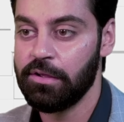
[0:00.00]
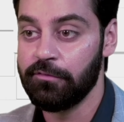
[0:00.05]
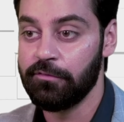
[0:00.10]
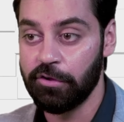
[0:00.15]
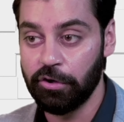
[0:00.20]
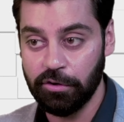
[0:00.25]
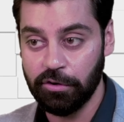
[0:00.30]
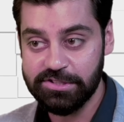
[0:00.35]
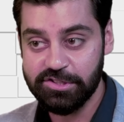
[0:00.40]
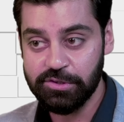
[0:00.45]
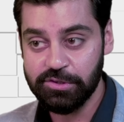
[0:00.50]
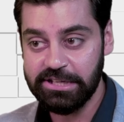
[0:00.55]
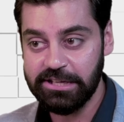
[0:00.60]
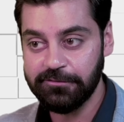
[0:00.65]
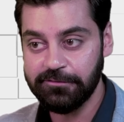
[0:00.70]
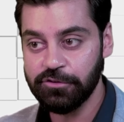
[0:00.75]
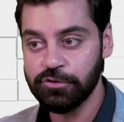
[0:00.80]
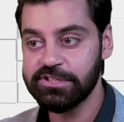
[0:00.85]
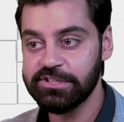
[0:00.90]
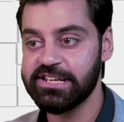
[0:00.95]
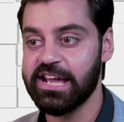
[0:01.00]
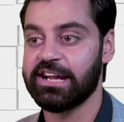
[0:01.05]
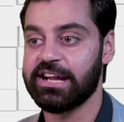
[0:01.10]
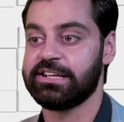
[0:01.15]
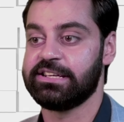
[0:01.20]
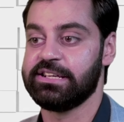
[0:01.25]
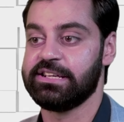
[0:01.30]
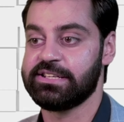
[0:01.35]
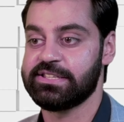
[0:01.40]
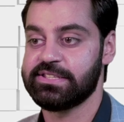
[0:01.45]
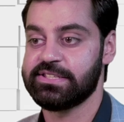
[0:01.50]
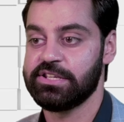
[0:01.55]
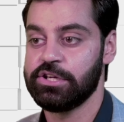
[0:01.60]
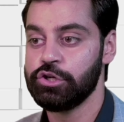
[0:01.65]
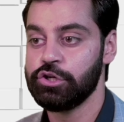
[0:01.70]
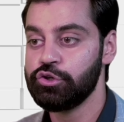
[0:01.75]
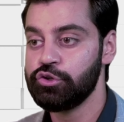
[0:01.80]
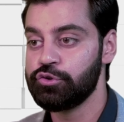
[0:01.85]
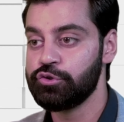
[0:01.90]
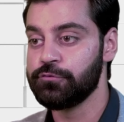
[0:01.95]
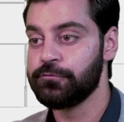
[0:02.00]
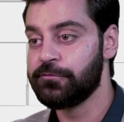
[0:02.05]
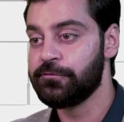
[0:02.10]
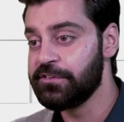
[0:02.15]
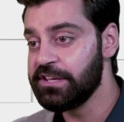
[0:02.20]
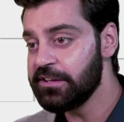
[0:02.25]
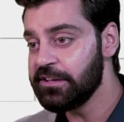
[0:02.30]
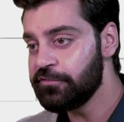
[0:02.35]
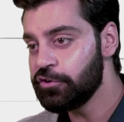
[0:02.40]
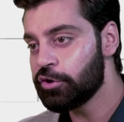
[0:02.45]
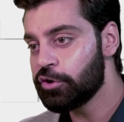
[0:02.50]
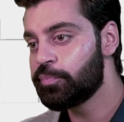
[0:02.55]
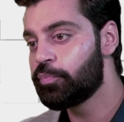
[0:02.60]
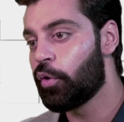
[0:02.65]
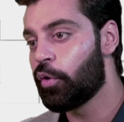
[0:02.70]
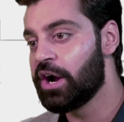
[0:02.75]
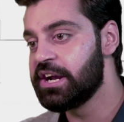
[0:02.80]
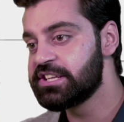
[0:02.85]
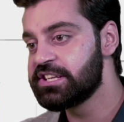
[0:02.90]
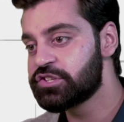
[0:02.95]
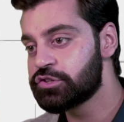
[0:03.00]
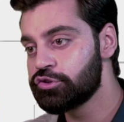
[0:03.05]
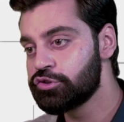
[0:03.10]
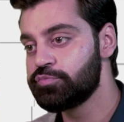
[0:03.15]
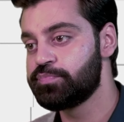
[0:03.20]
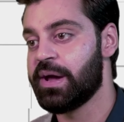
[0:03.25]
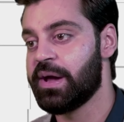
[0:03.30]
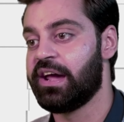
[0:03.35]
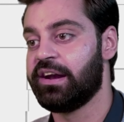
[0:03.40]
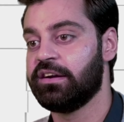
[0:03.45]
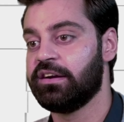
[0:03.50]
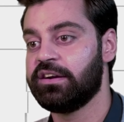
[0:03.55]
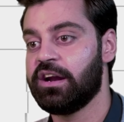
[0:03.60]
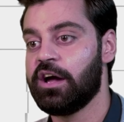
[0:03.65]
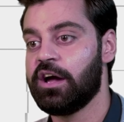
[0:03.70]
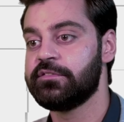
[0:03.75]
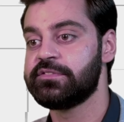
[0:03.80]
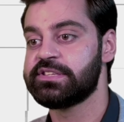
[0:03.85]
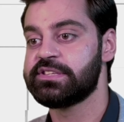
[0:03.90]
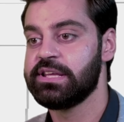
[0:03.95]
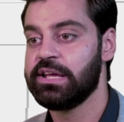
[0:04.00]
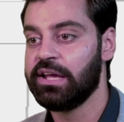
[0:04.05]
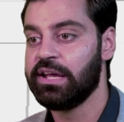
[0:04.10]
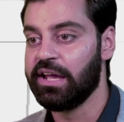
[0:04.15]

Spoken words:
We'll also give you tactics to weave your points through paragraphs